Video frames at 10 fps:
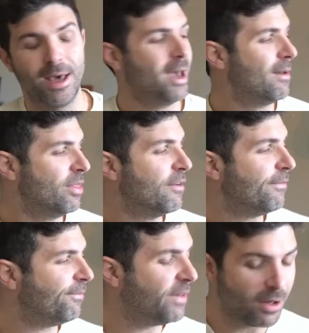The
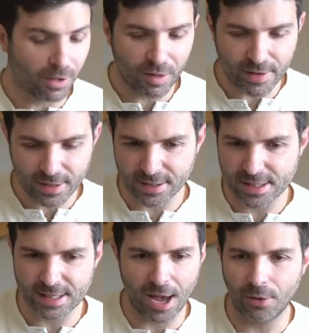feel of it, the
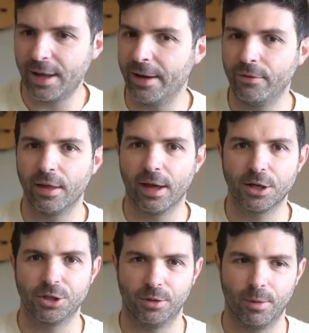sound, everything
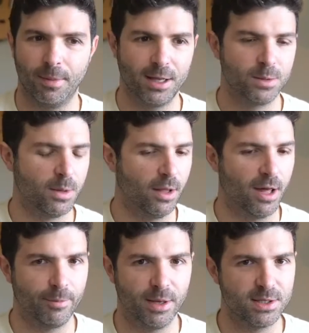actually reminds me a lot
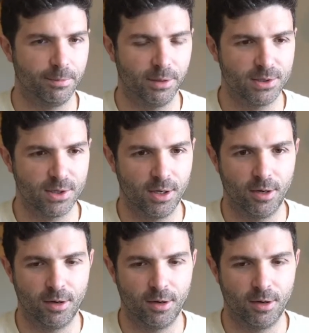of my Simplicio.